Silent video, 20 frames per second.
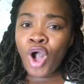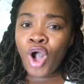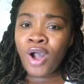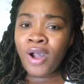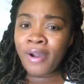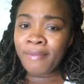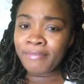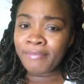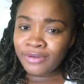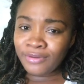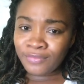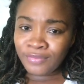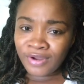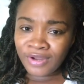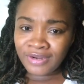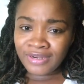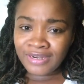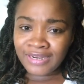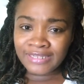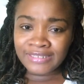common
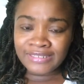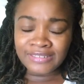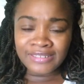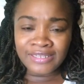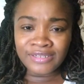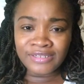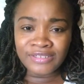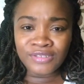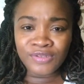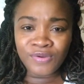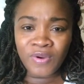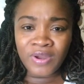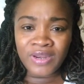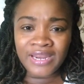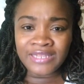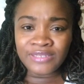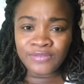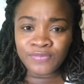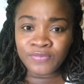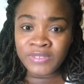one, that is the
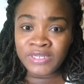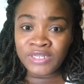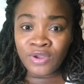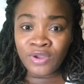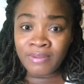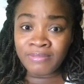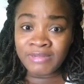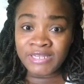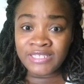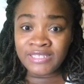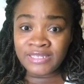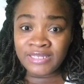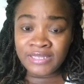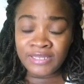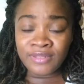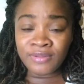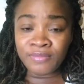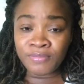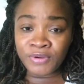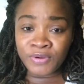one that we normally
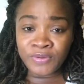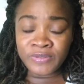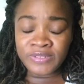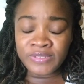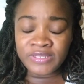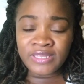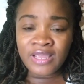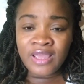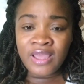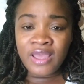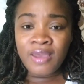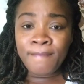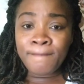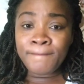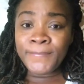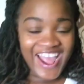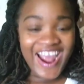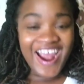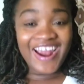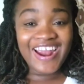see the most.
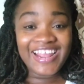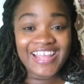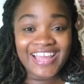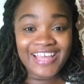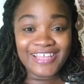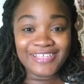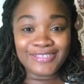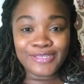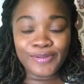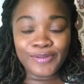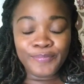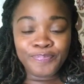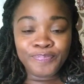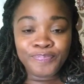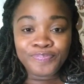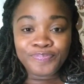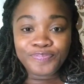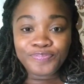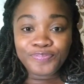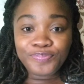All right, guys, so
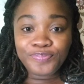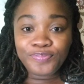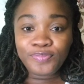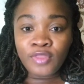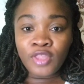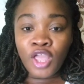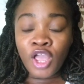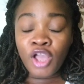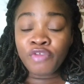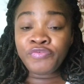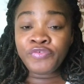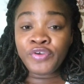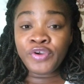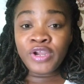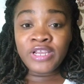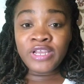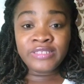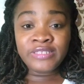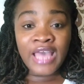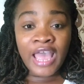of
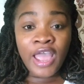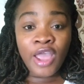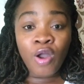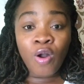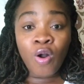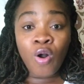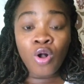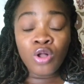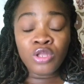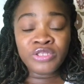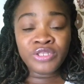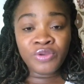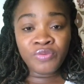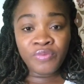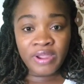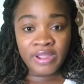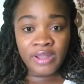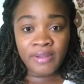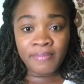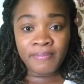course I also
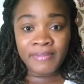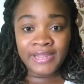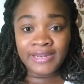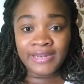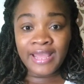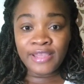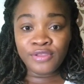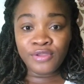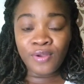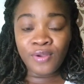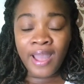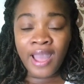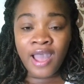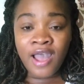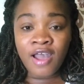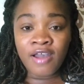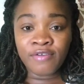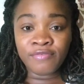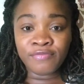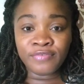recommend that you
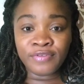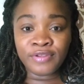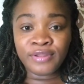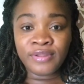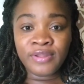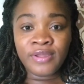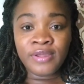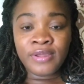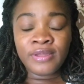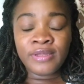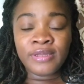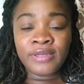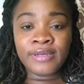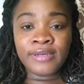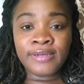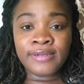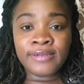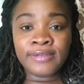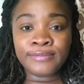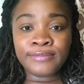have
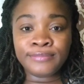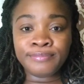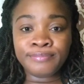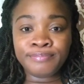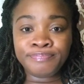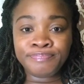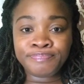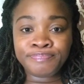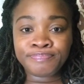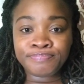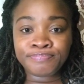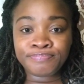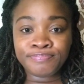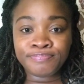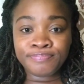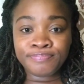um